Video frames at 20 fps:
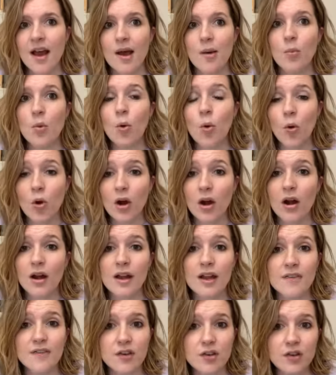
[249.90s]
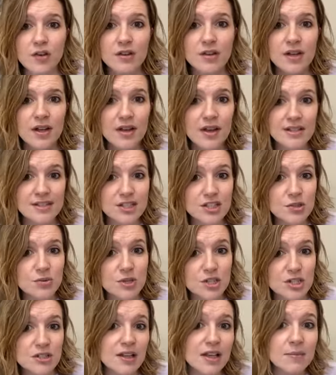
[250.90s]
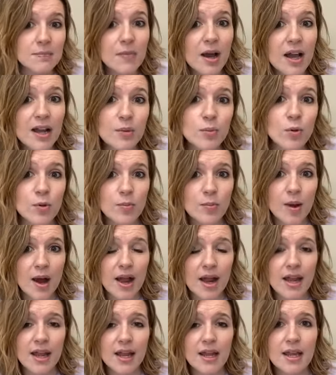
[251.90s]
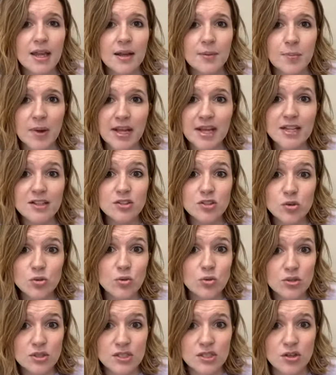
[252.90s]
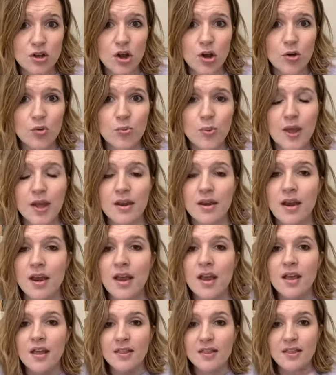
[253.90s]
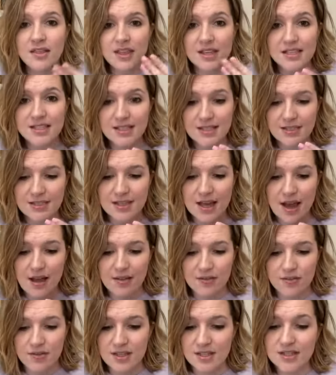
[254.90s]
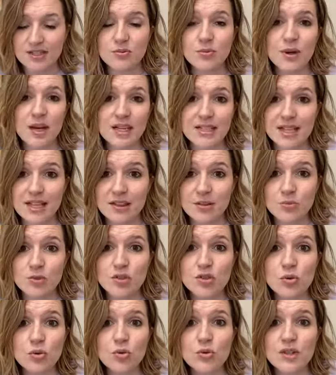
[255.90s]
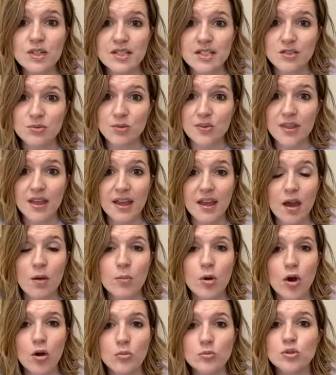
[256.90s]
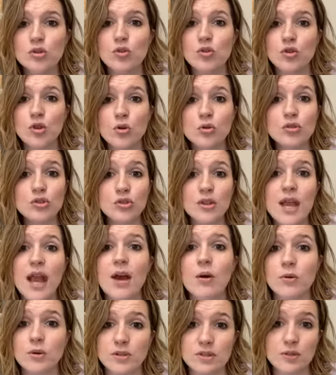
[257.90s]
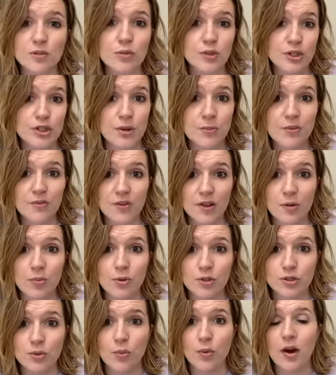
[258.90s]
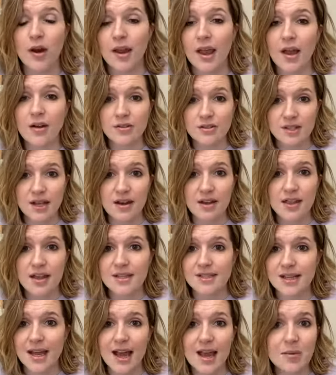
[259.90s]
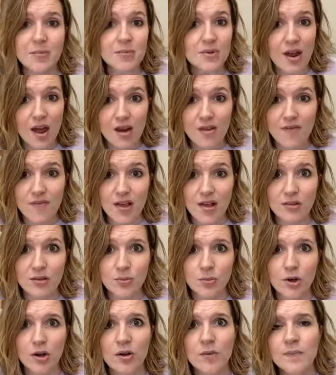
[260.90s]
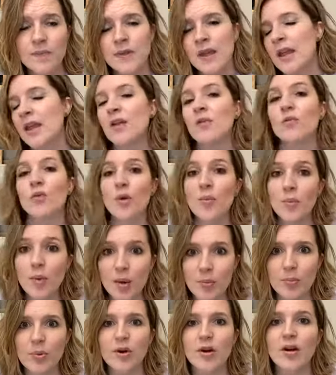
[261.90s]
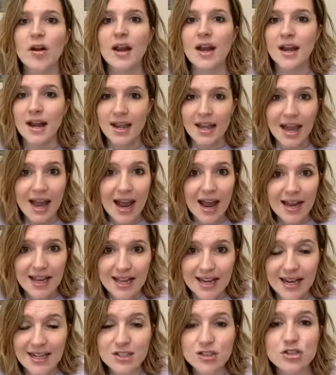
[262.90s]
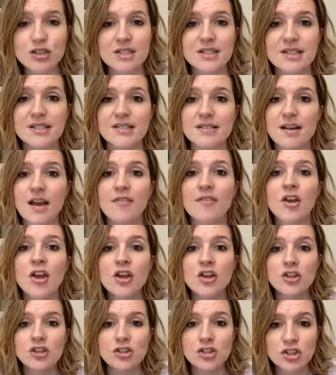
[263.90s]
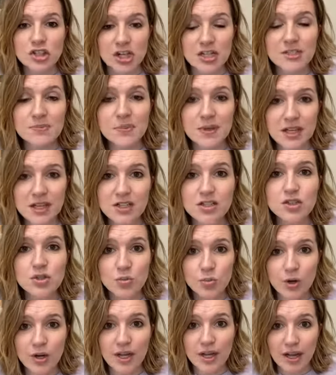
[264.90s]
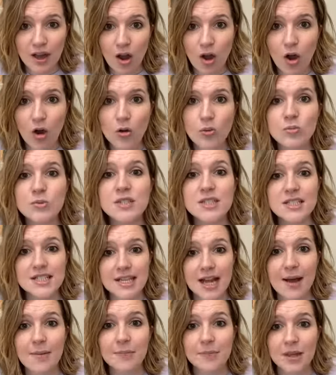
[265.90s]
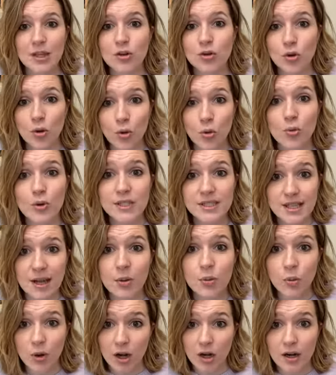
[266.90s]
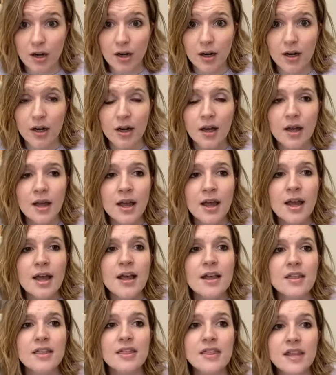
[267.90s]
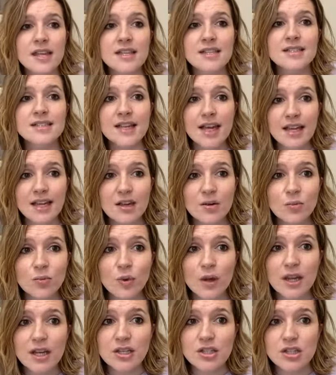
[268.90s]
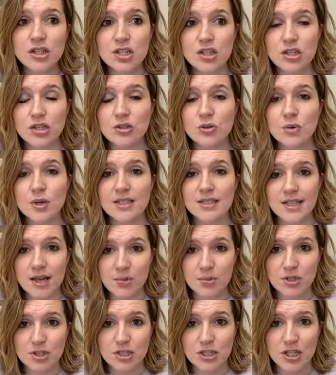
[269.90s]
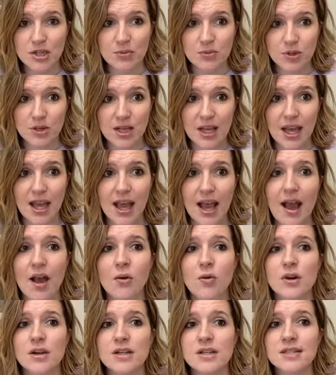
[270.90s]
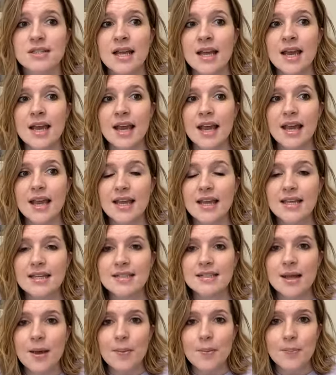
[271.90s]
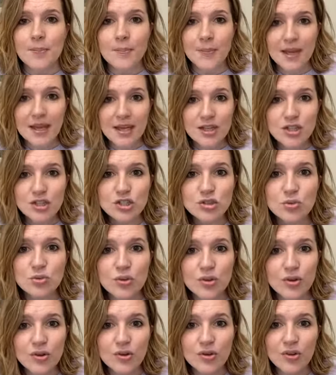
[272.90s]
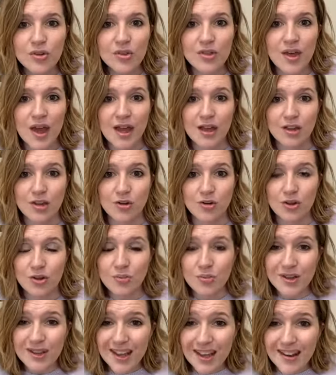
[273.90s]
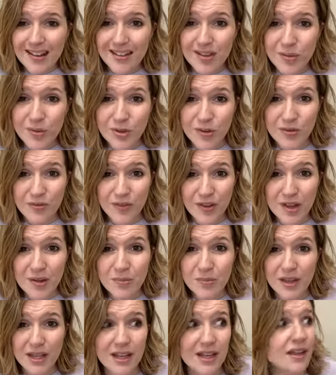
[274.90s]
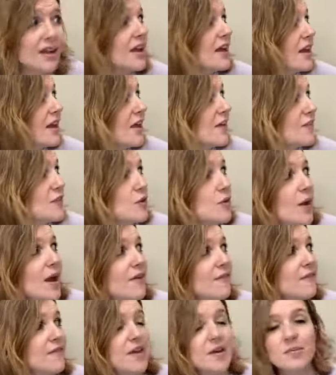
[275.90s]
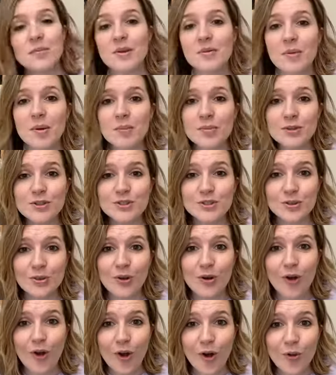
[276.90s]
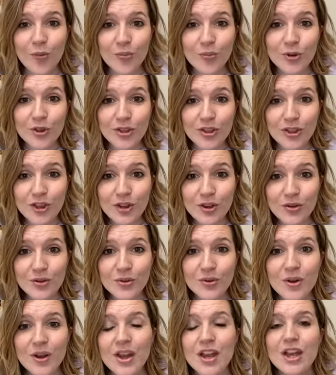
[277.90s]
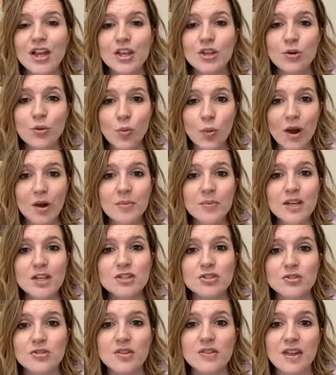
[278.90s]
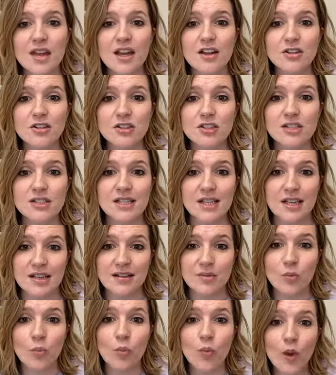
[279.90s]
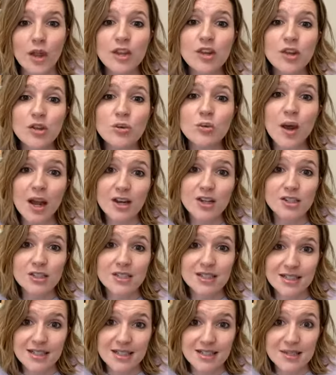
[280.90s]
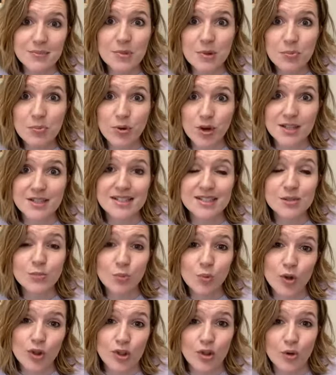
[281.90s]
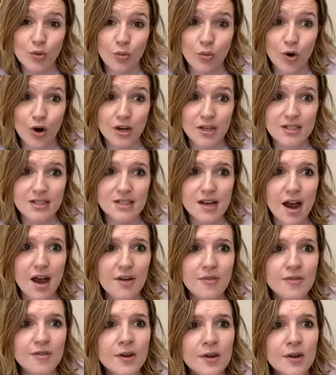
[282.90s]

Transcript: Or if you're in a situation like mine where my kids' school is still open, this is when I take them to school, this is when they come home. So those are the hours of which I'm available to work. Outside of that time, not available. Remember, and I cannot stress this enough, just because you're working at home does not mean you're always at work. The second way to establish and communicate hours is make sure that you're communicating that with your family. If you have family members who are home with you, you'll want to make sure that they understand when you actually need to be present with your work stuff.